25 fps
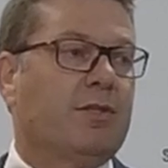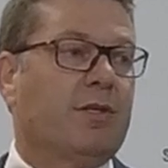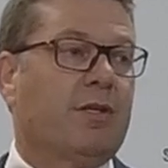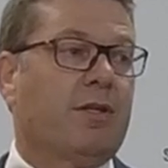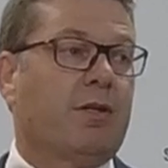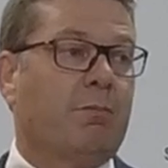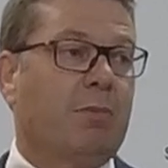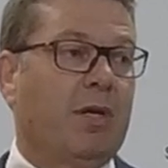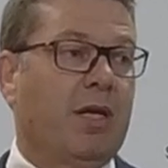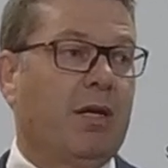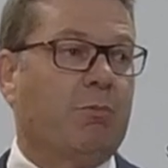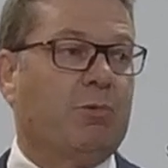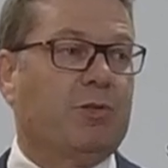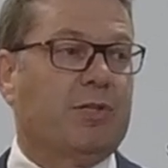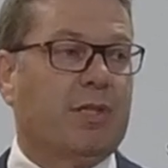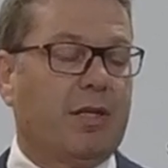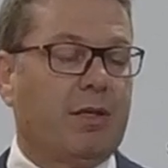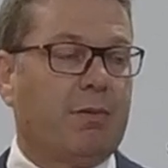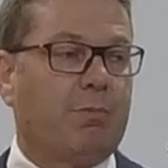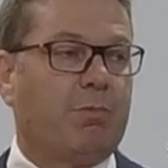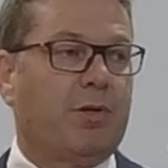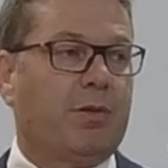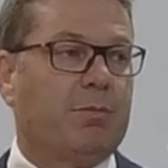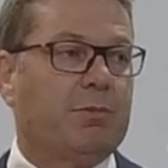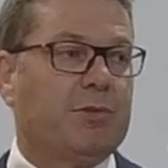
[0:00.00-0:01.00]
that the man was at
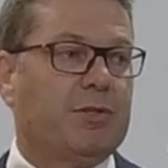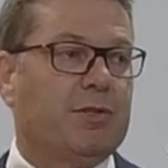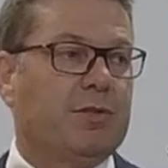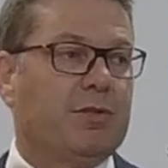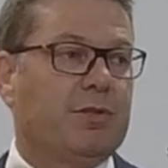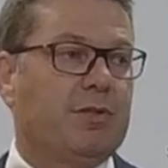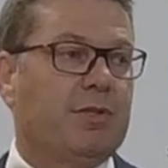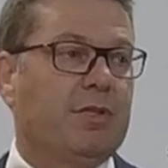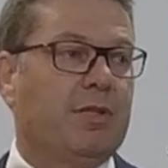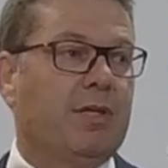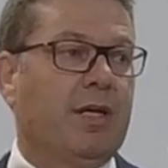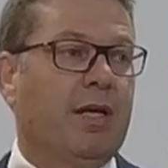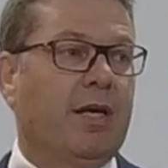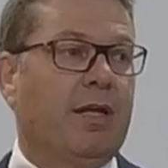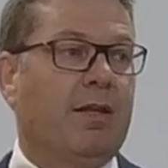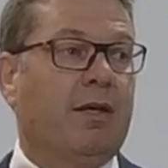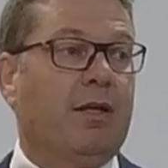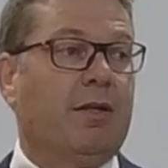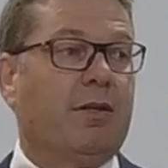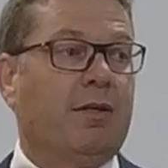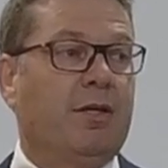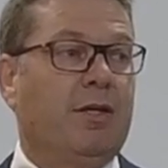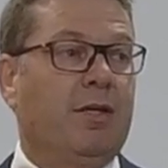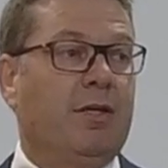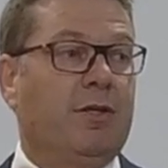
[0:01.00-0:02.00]
the premises and
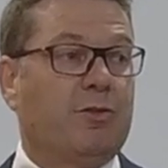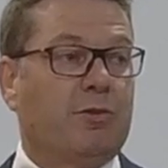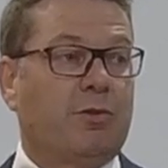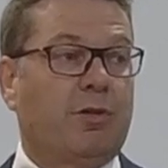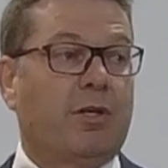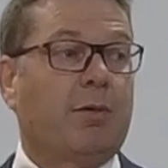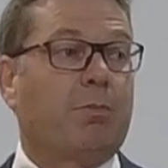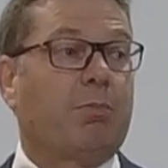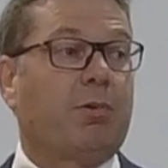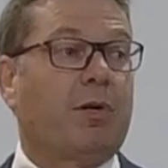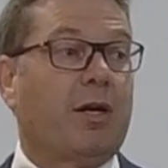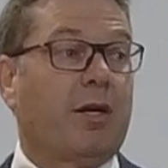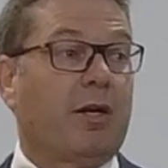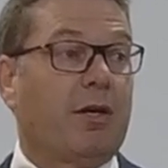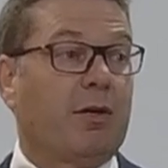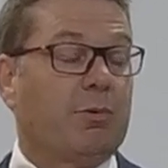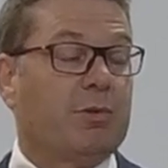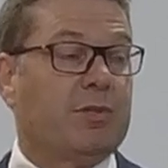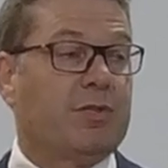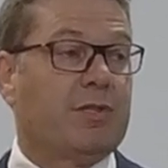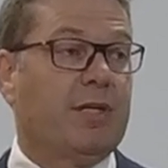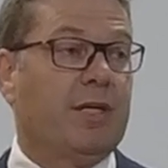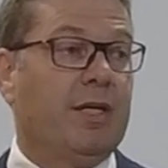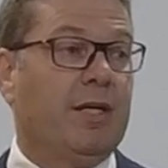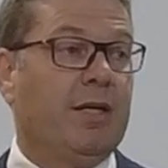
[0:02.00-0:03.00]
that the Toyota Prado
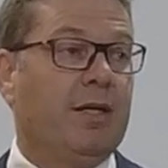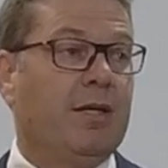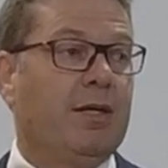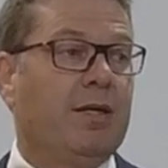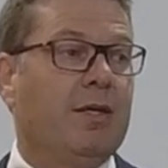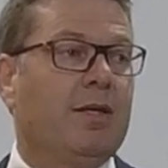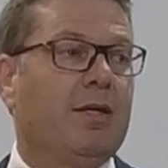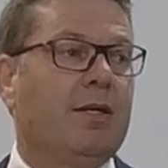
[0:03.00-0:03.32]
was there